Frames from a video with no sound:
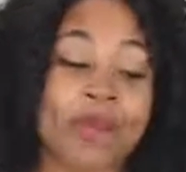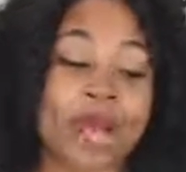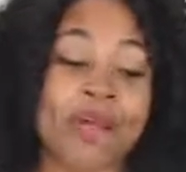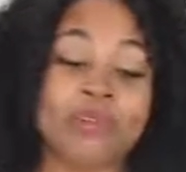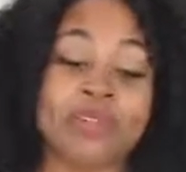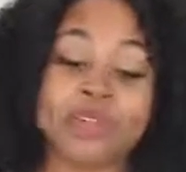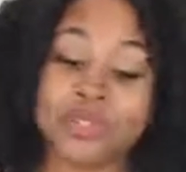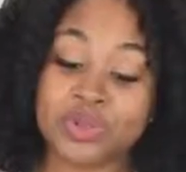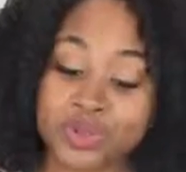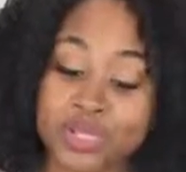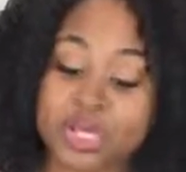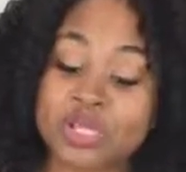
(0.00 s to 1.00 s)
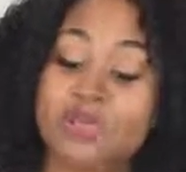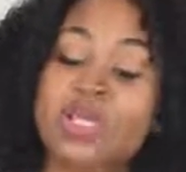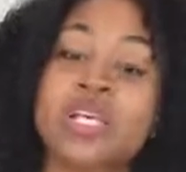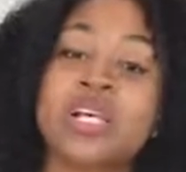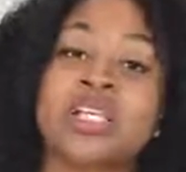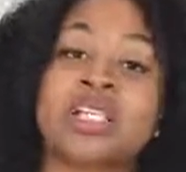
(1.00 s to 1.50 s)
But I'm just using this
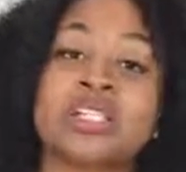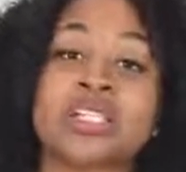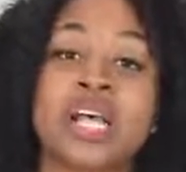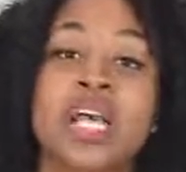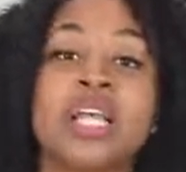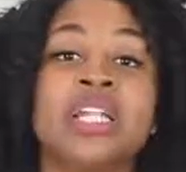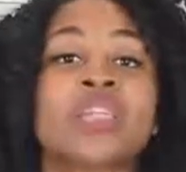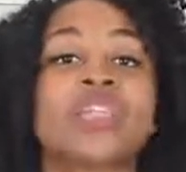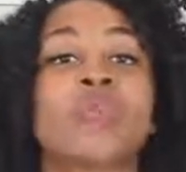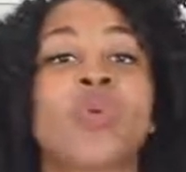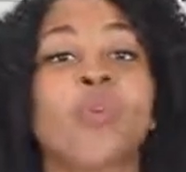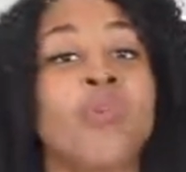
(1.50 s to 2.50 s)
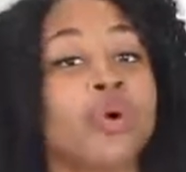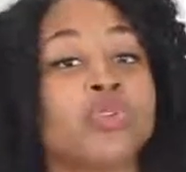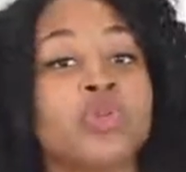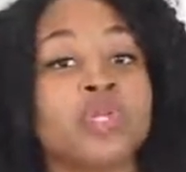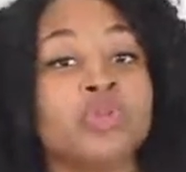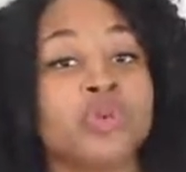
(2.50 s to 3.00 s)
because this is what
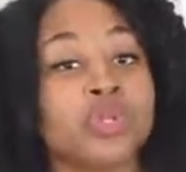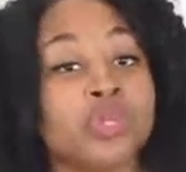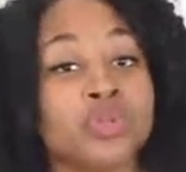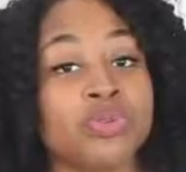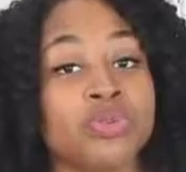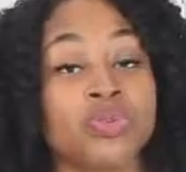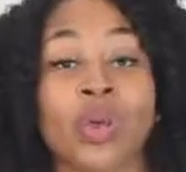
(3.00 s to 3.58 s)
most people use